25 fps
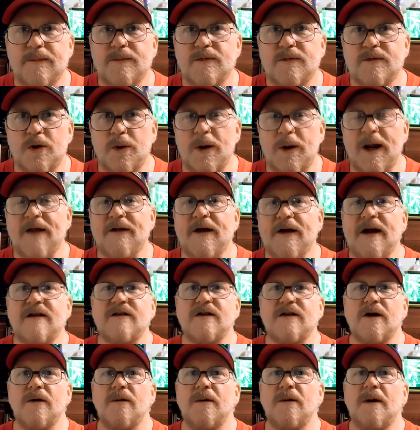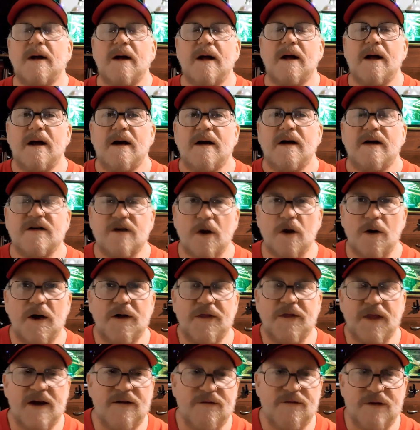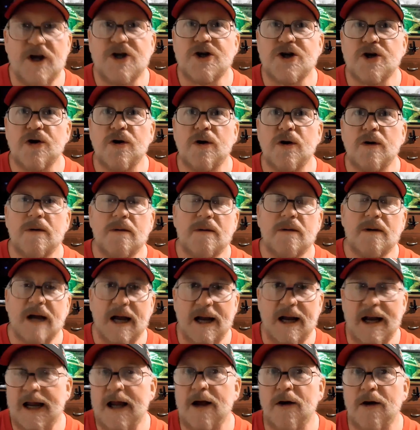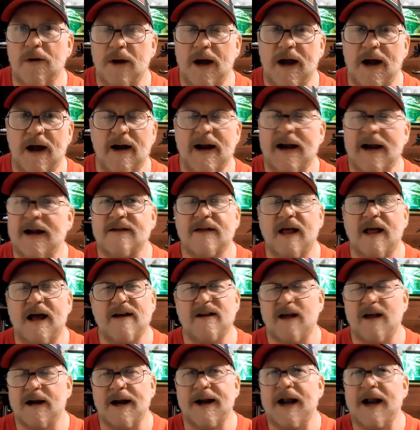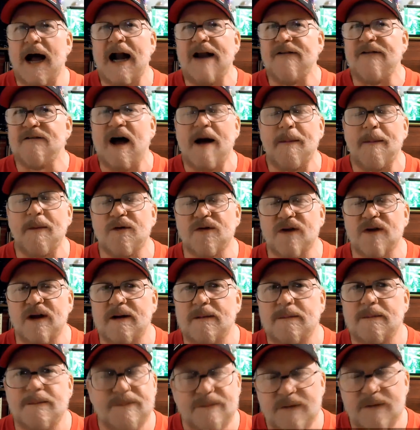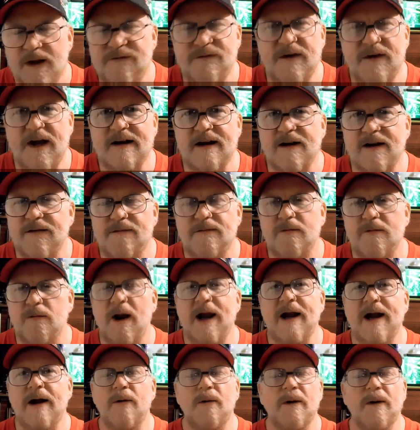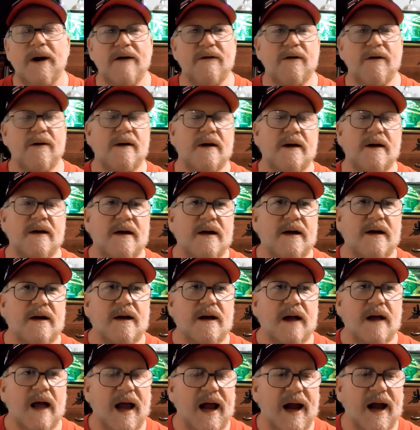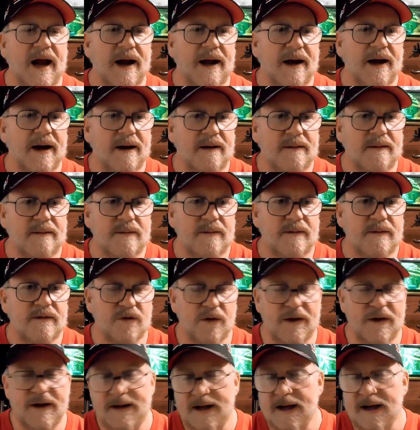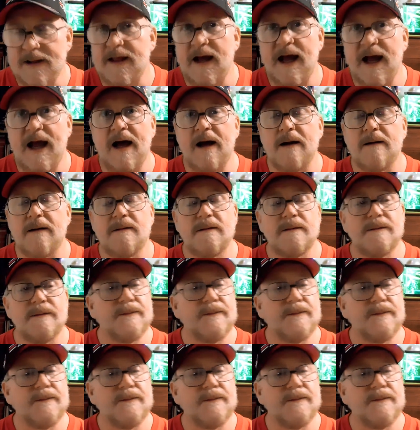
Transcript: doing anything, so that the fissure can heal now, and it has like a 95% effective rate or whatever. And so they did that,